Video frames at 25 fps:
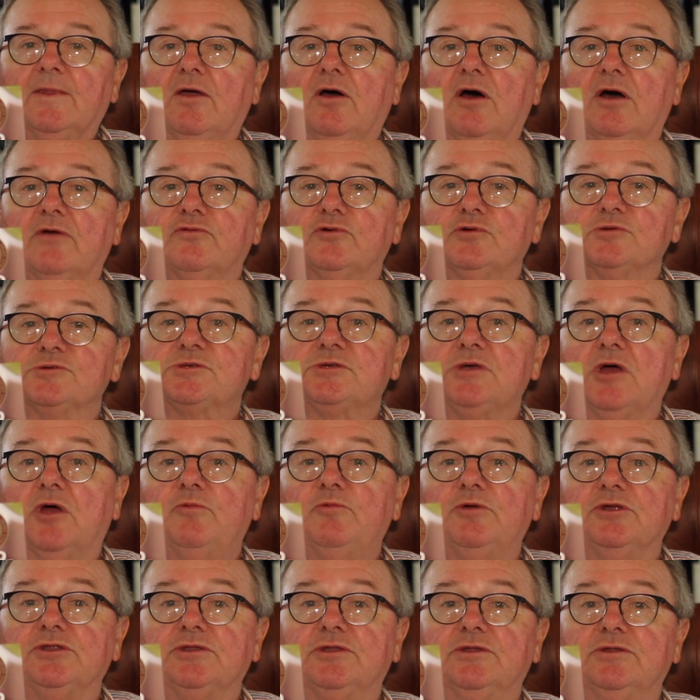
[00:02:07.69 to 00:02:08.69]
I've also
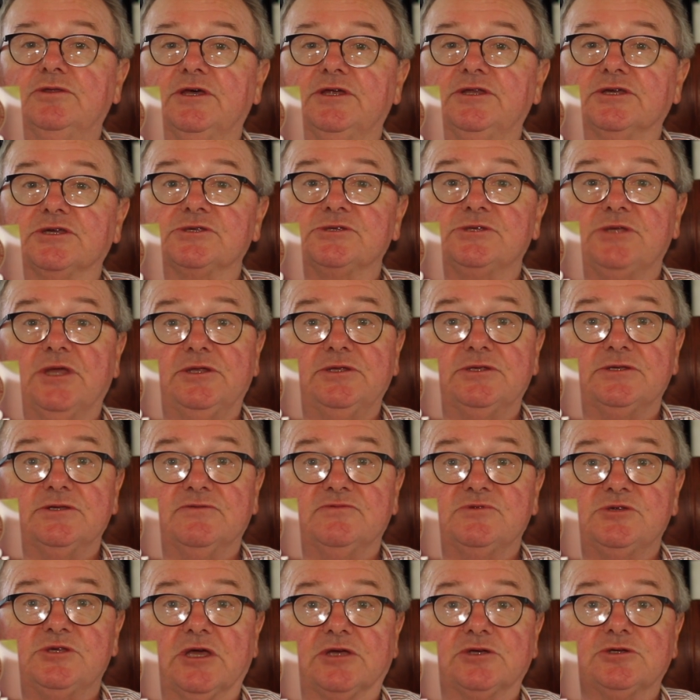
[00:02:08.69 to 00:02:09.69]
written an
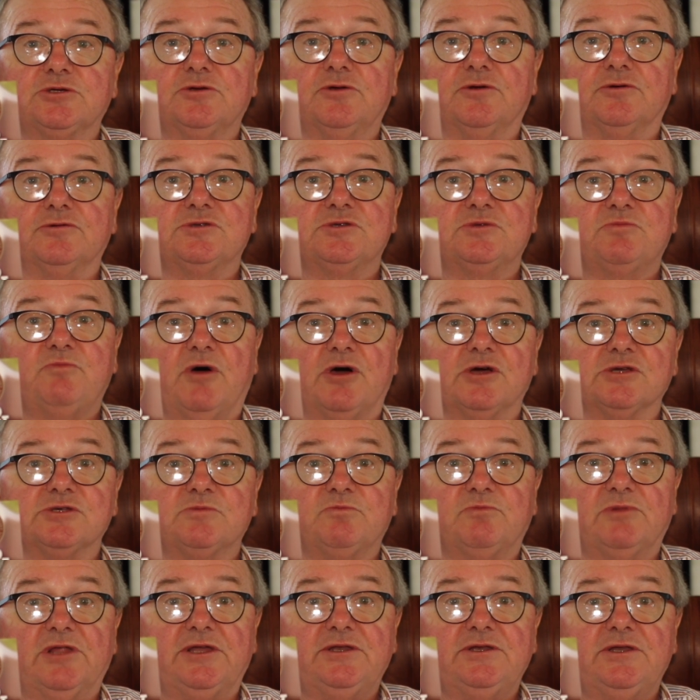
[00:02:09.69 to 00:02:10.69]
extensive section on spice
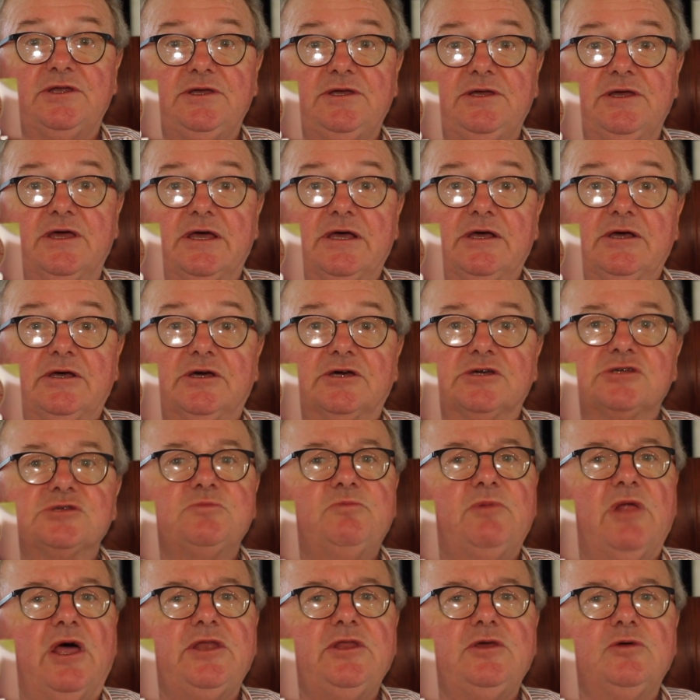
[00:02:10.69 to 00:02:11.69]
blending,
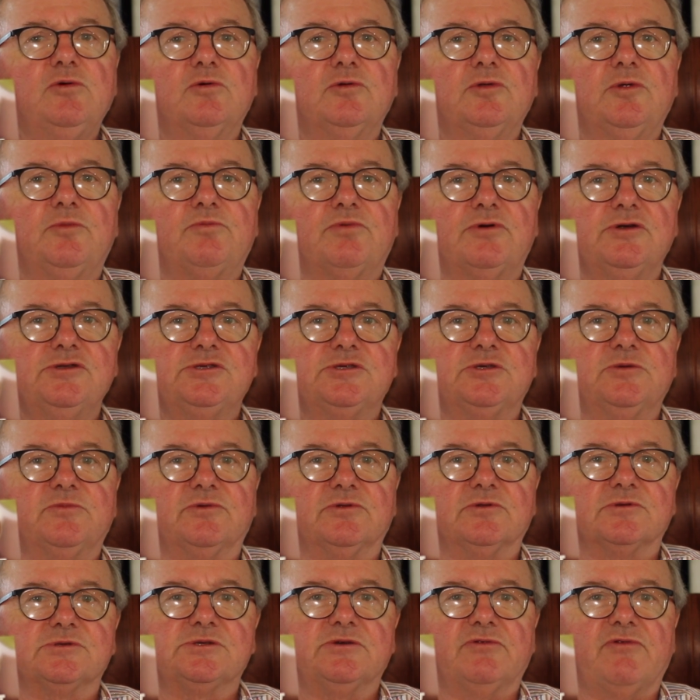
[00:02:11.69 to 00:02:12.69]
explaining all the
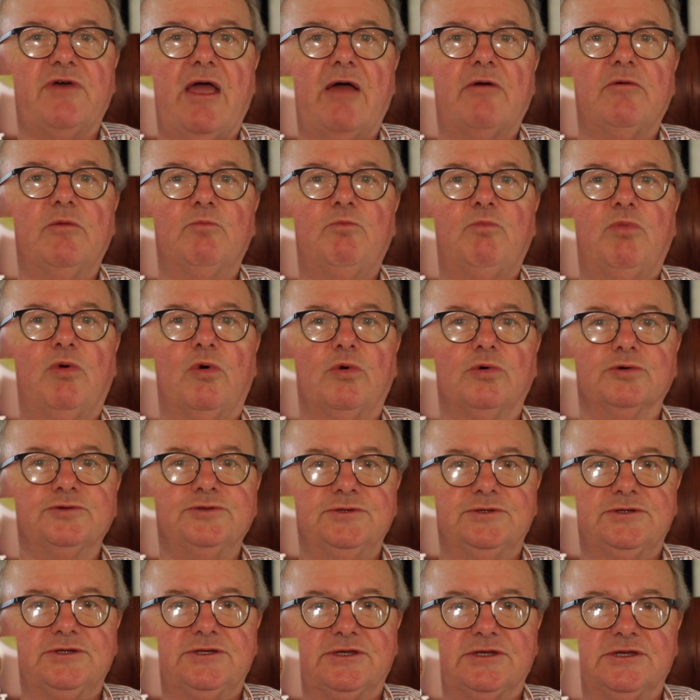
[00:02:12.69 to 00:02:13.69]
principles of how
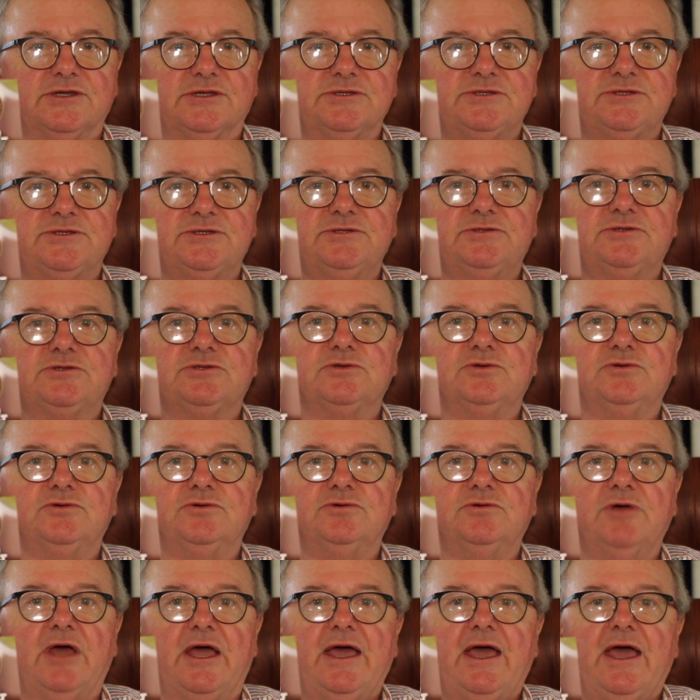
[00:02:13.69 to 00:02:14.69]
important it is
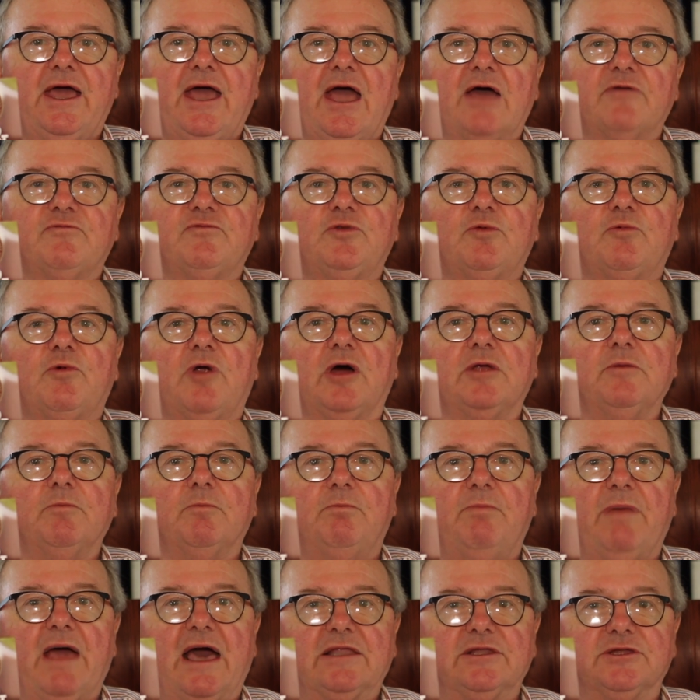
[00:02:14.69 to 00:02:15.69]
to have the
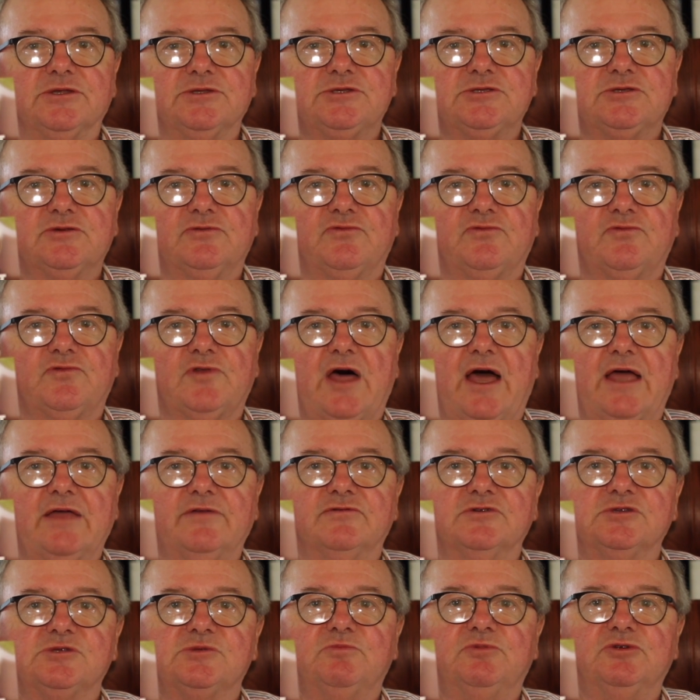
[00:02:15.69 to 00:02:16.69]
right balance of
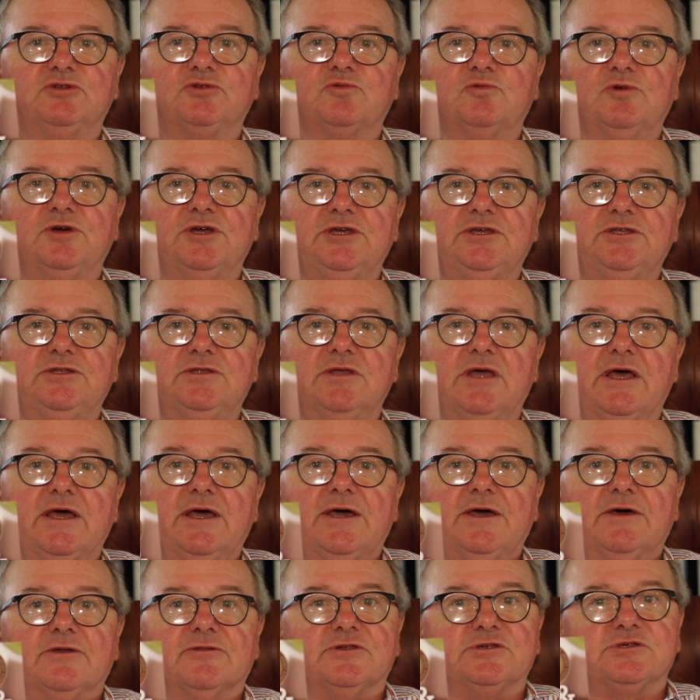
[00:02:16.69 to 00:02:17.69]
flavours between
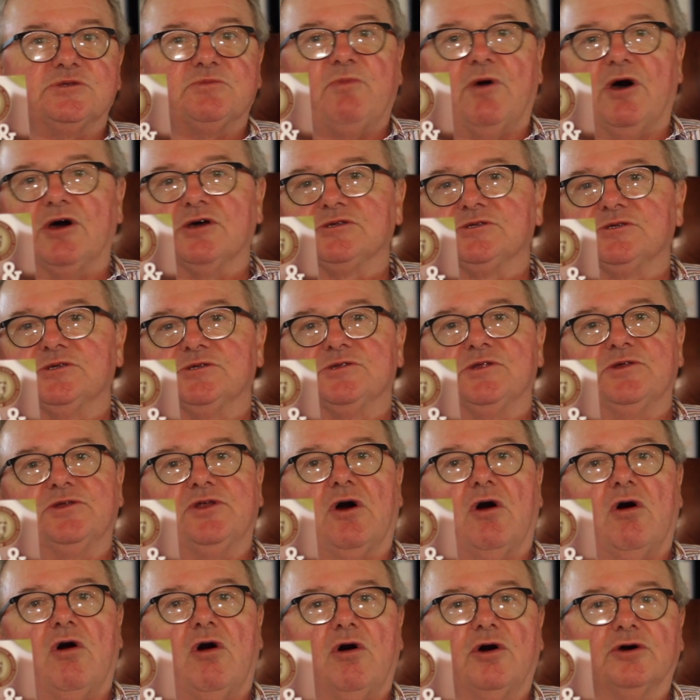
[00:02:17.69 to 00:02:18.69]
the spices that
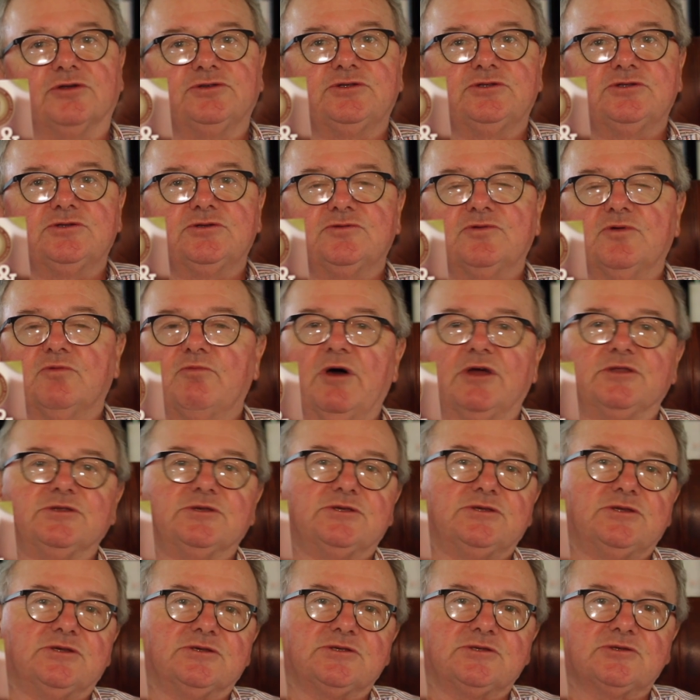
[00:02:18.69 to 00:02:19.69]
are hot, the
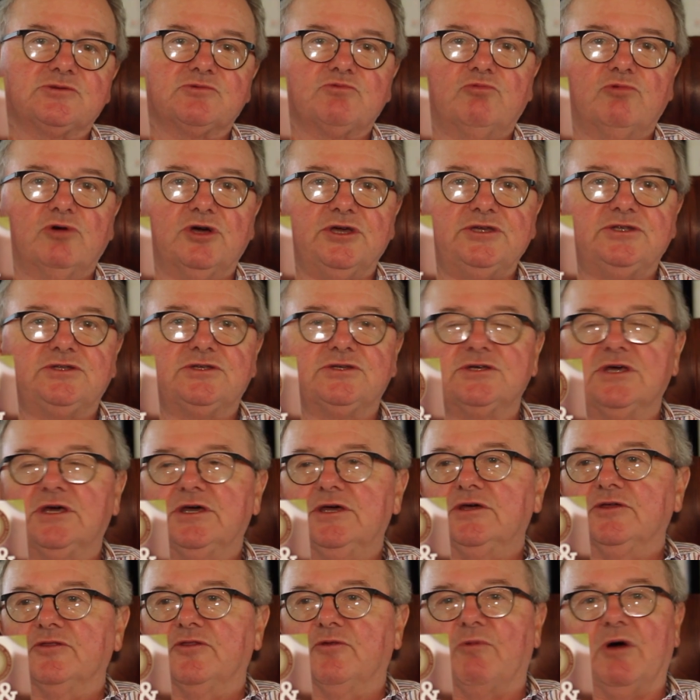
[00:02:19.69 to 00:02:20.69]
ones that are sweet,
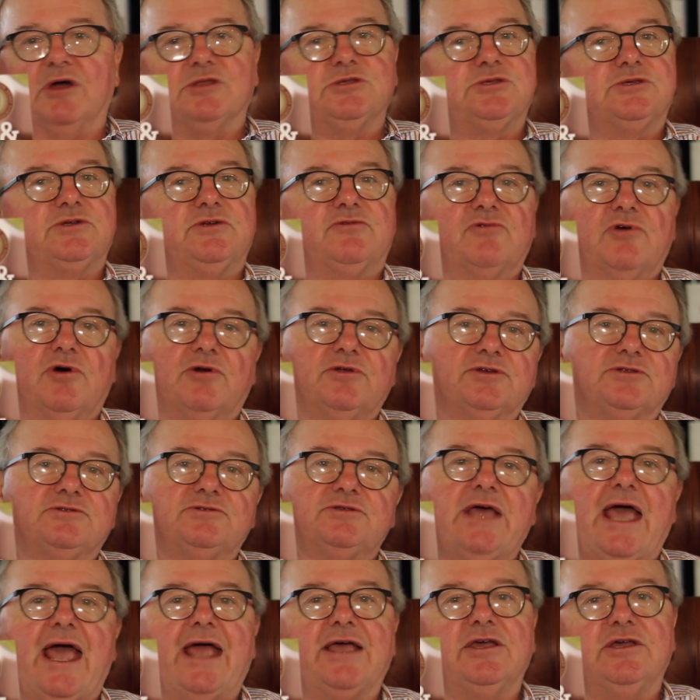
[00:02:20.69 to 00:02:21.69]
the ones that have got a
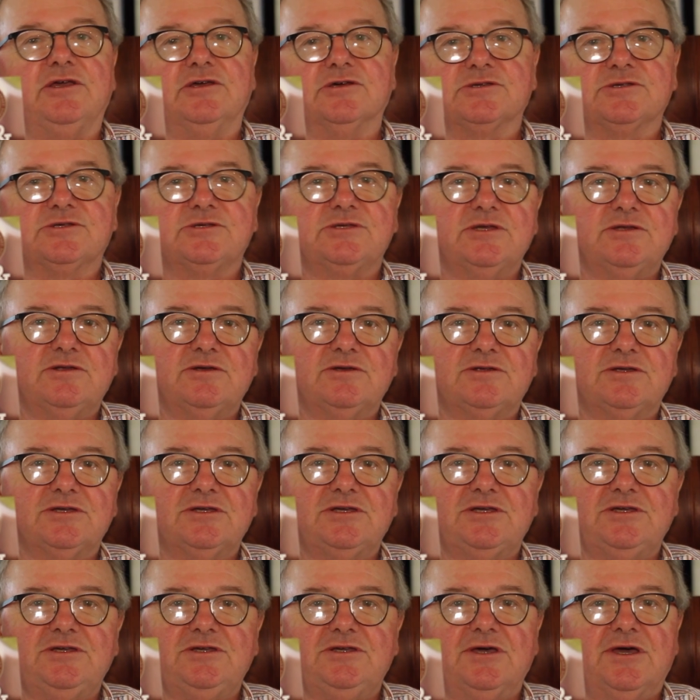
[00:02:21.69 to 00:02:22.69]
tangy
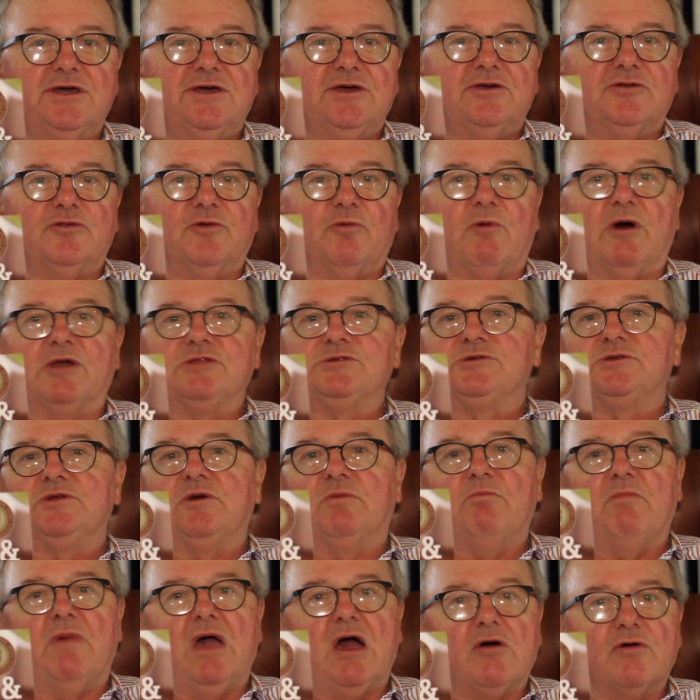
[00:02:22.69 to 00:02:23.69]
acidity, the ones that
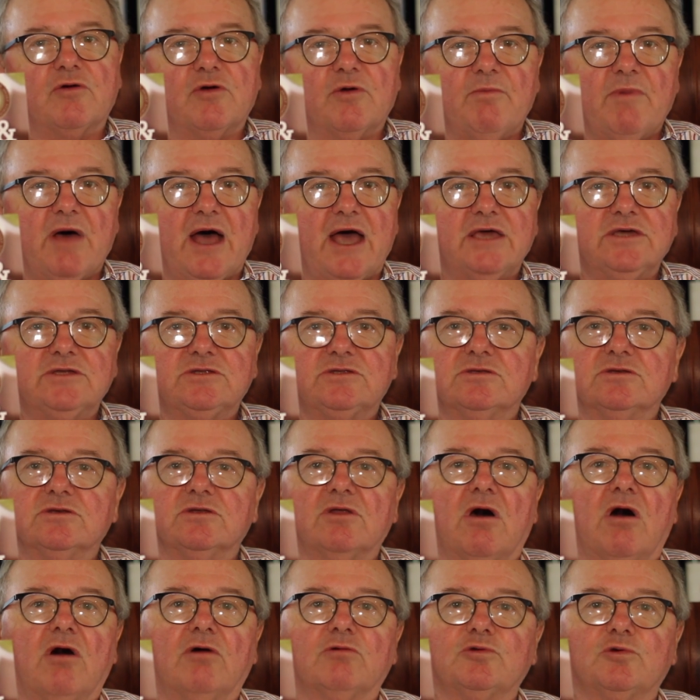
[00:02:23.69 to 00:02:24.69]
amalgamate and
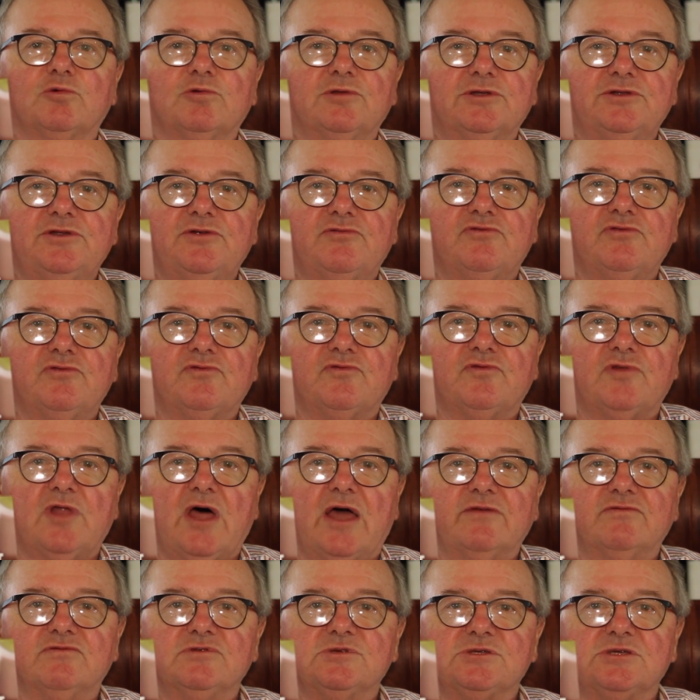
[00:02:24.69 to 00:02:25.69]
hold all the different
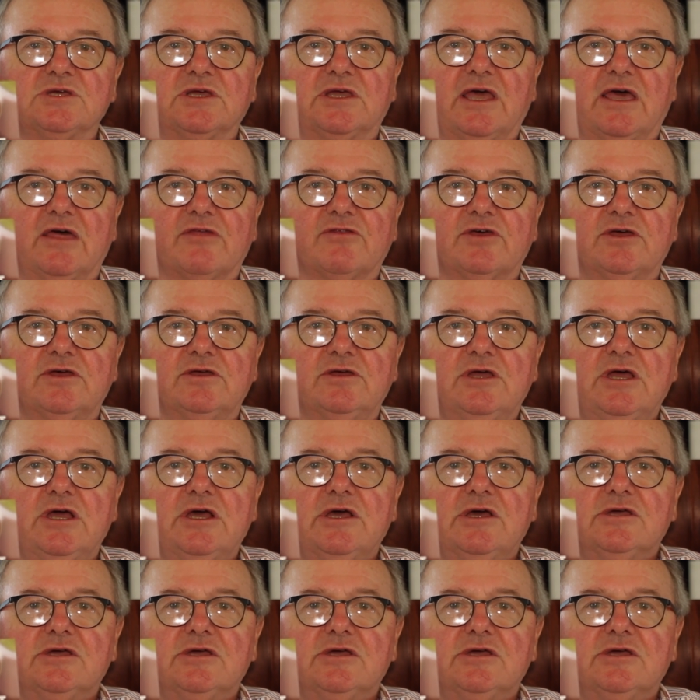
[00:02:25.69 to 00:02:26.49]
flavours together.